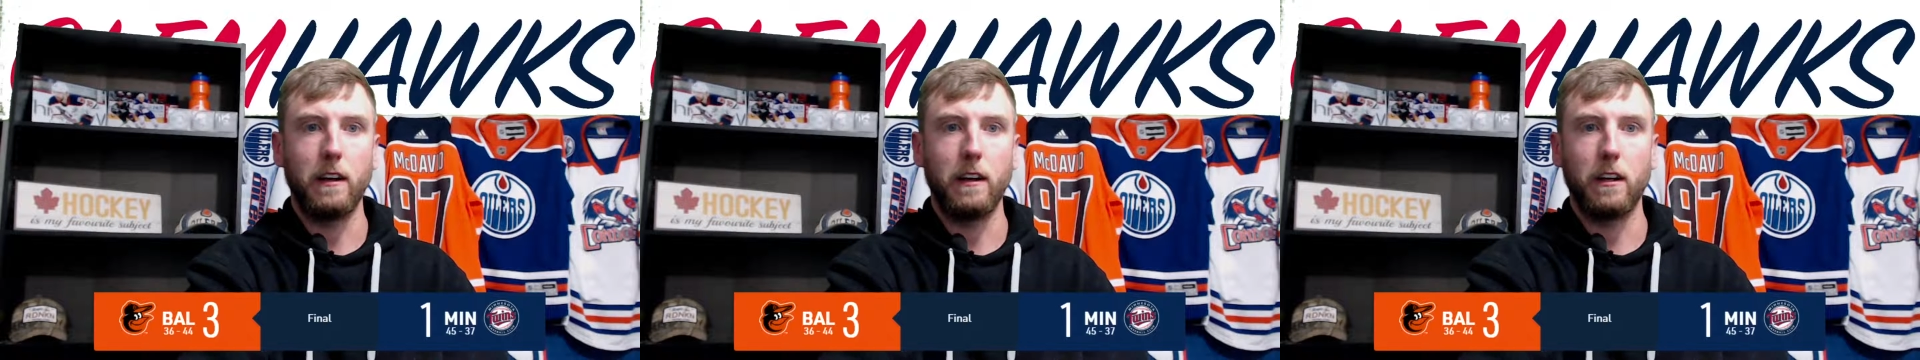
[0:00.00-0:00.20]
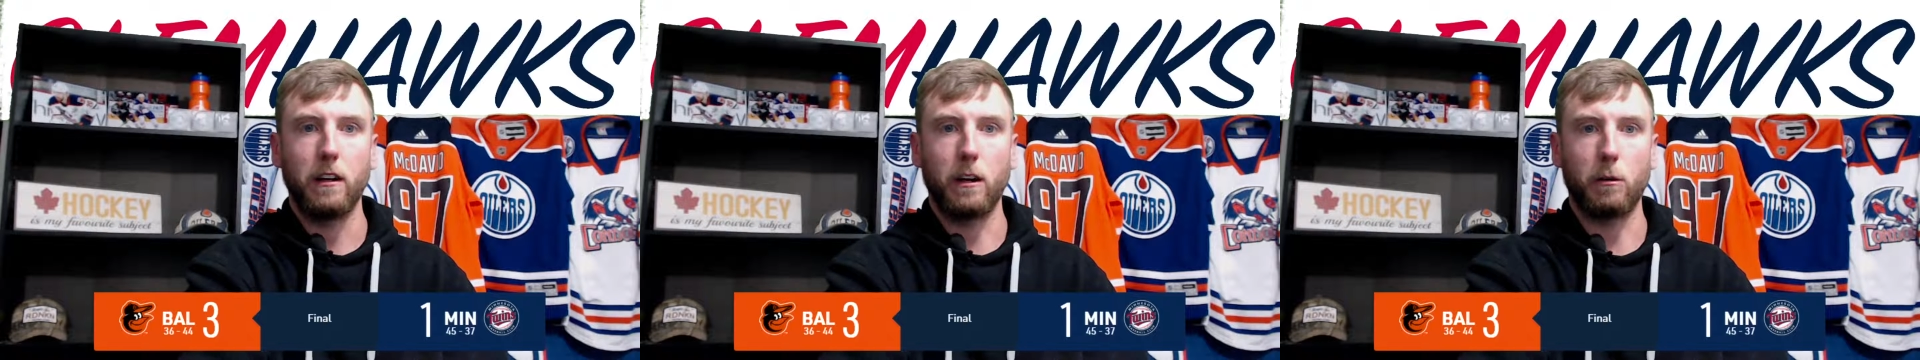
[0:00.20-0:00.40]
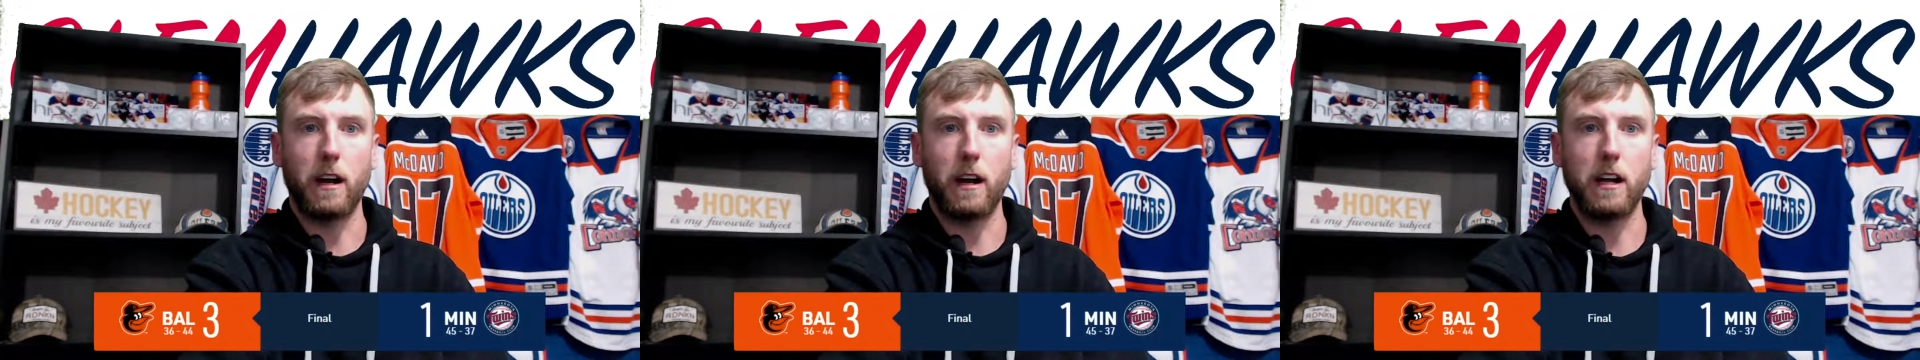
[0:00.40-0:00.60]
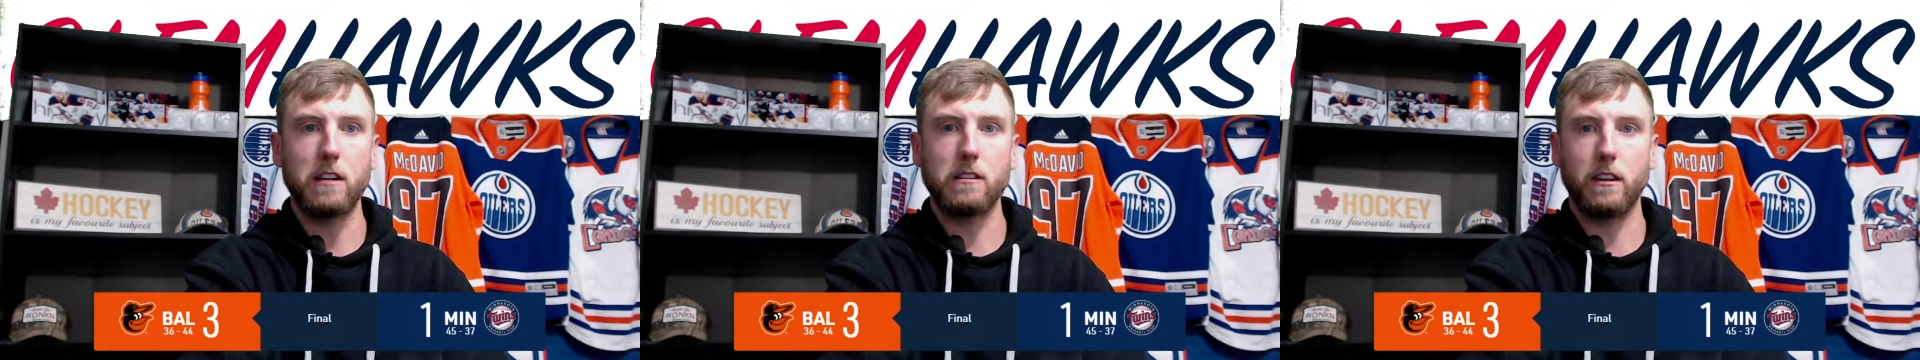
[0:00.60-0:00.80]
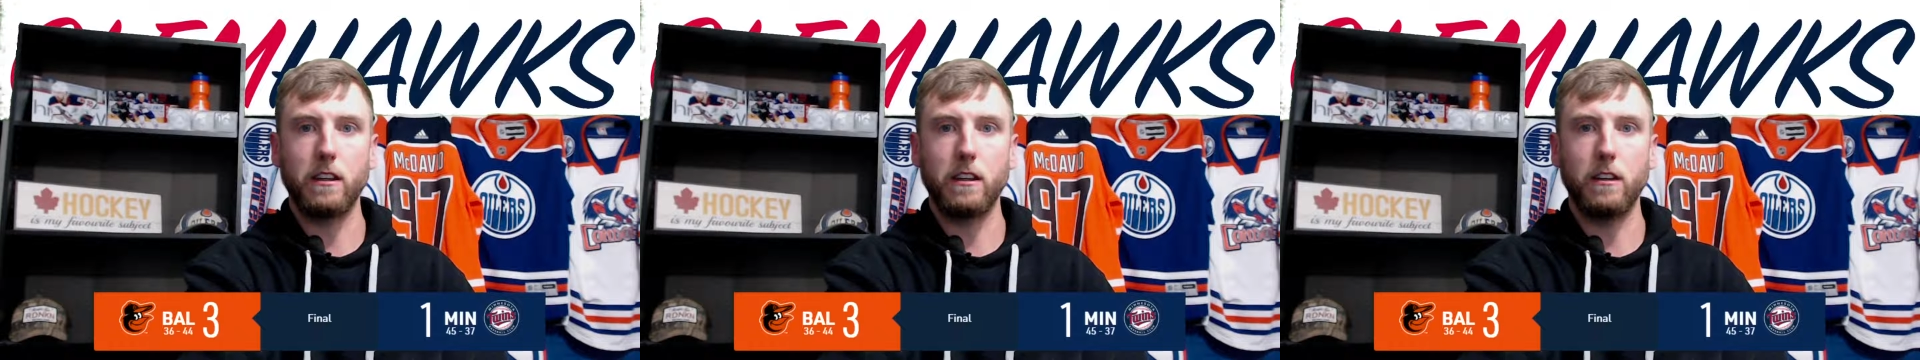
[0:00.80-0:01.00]

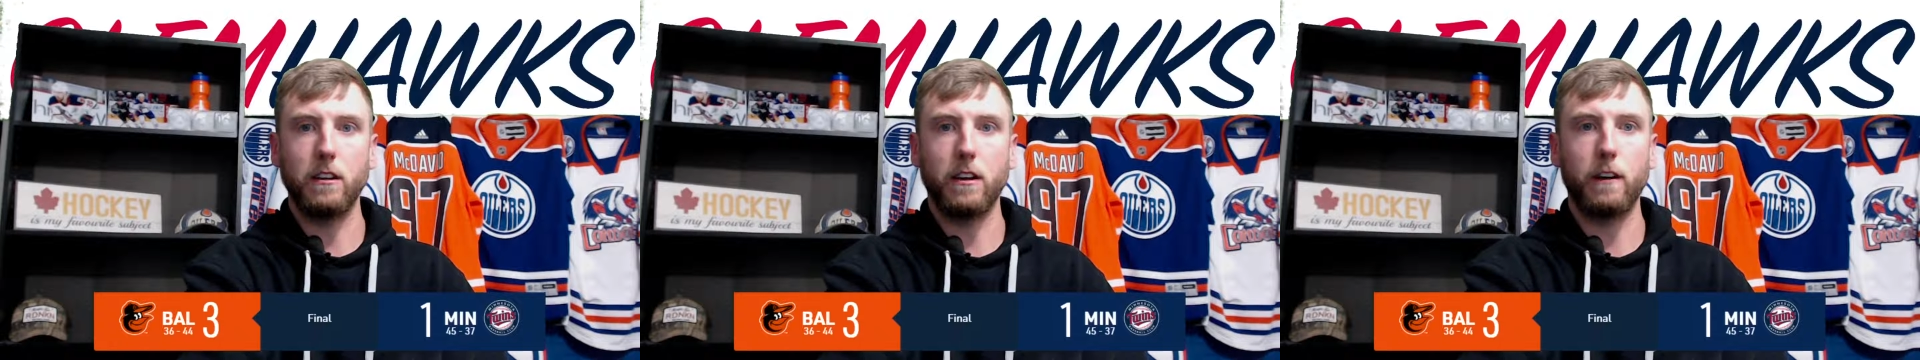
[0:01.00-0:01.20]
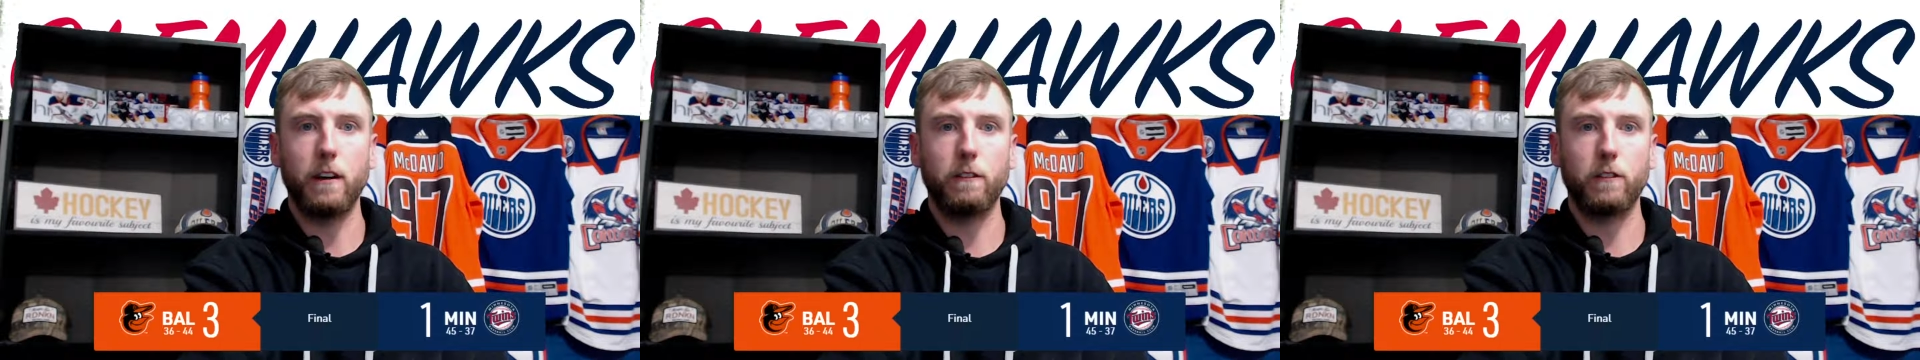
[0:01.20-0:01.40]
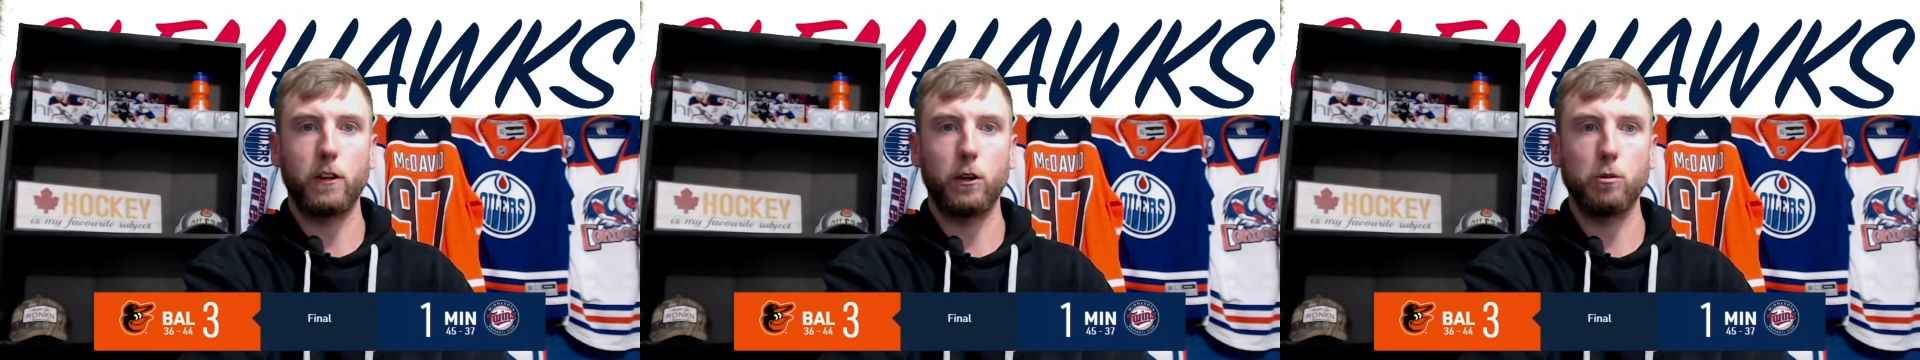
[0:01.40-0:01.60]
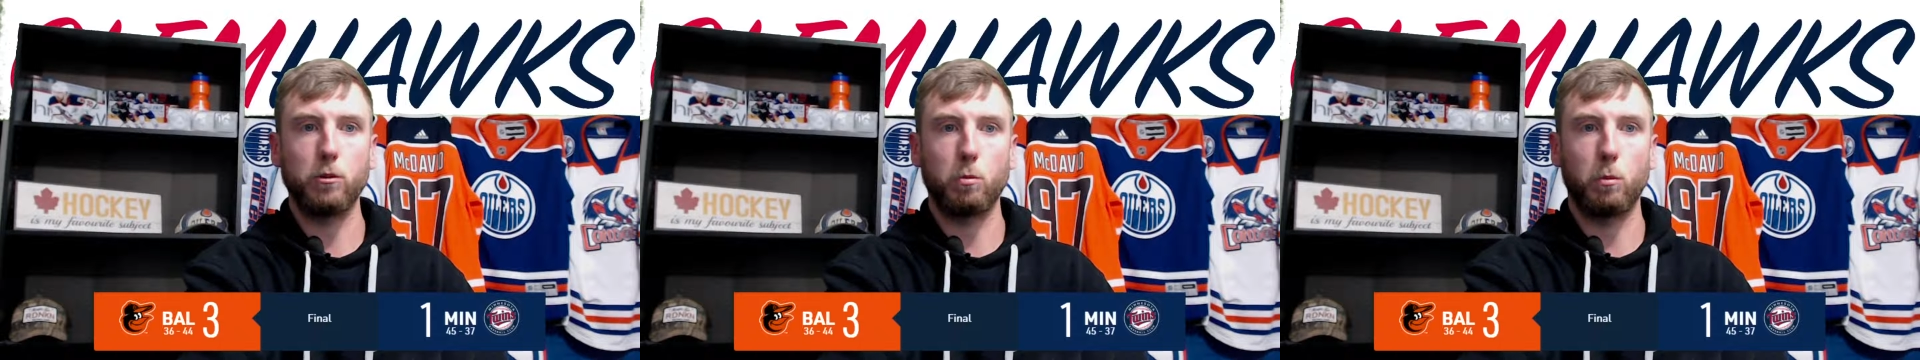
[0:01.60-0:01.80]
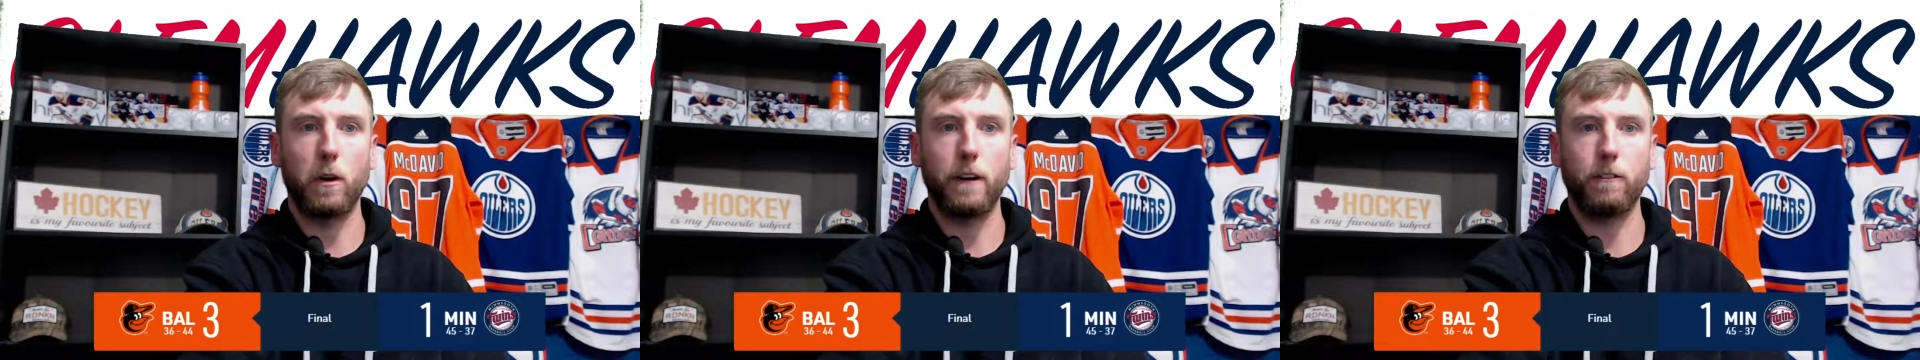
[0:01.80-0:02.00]
Arraez leading off goes
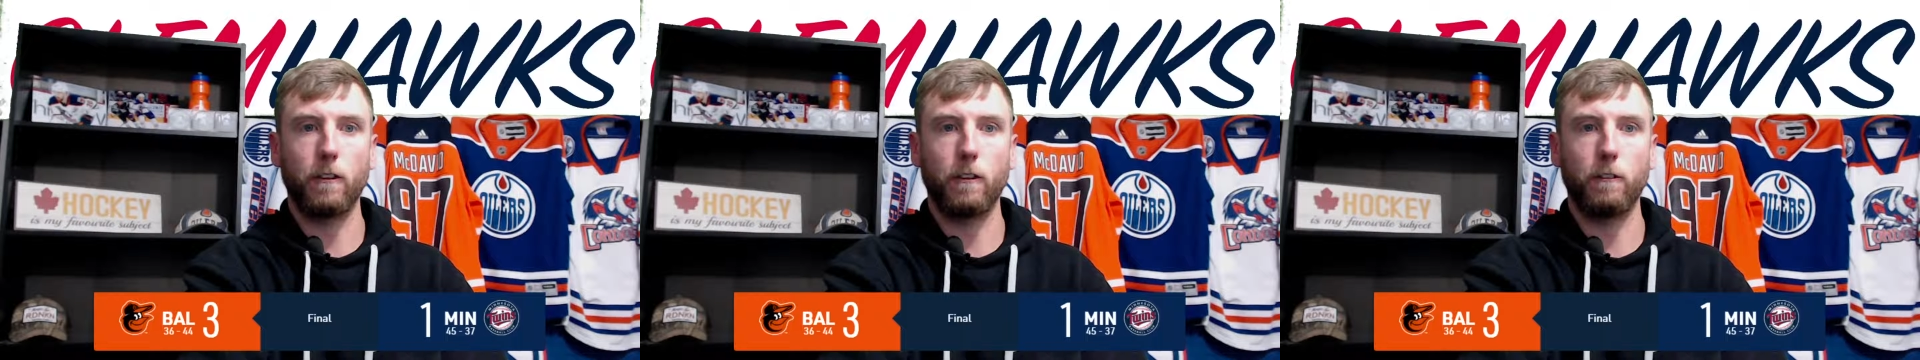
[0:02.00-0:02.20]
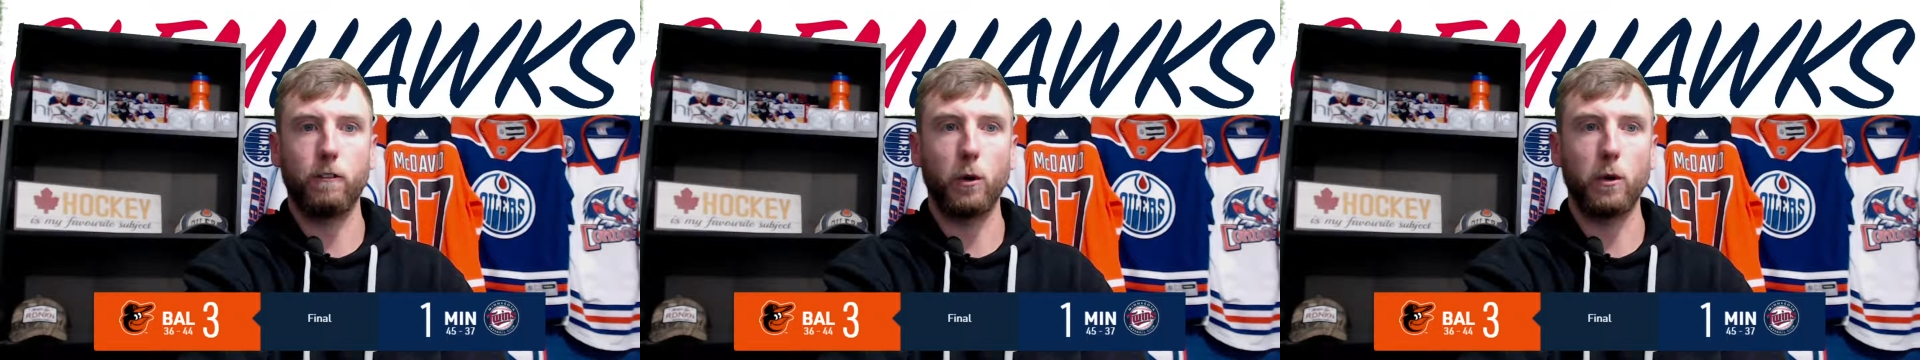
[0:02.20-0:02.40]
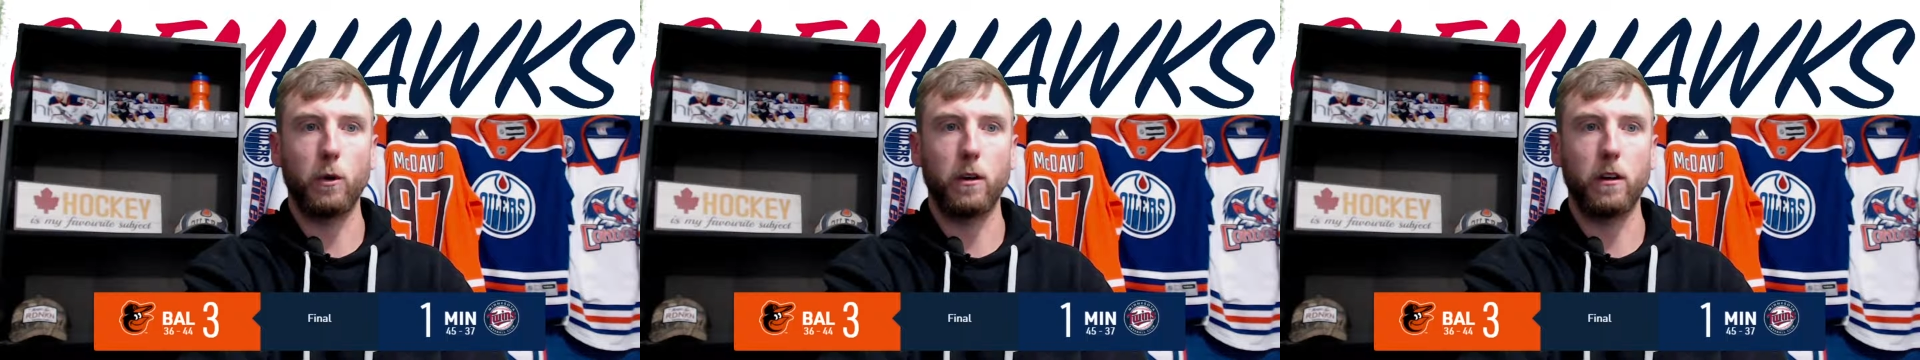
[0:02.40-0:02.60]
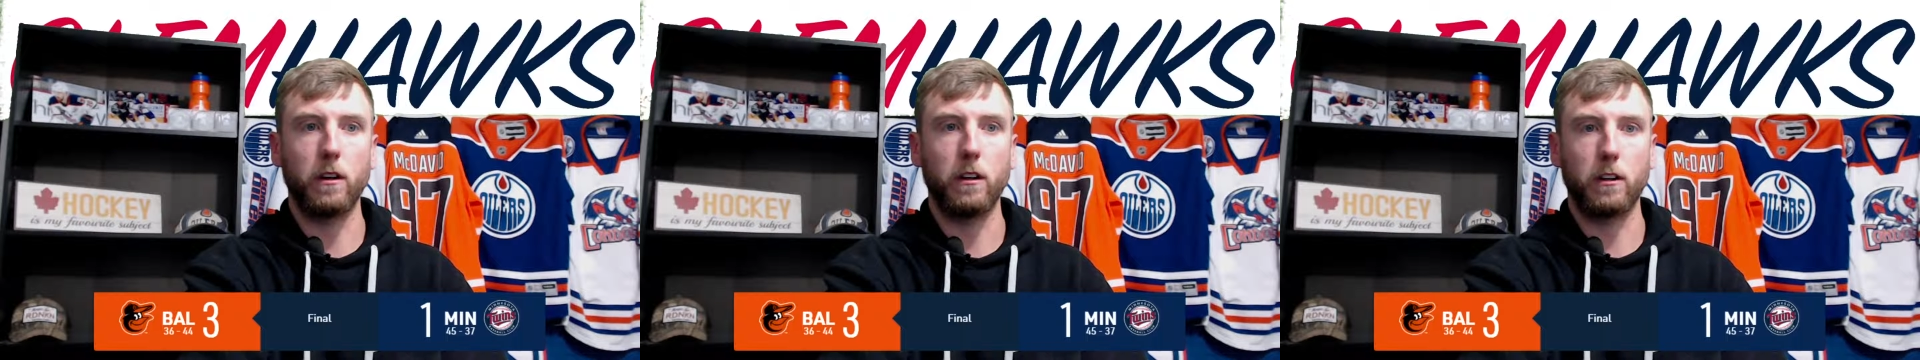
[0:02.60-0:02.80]
one for four,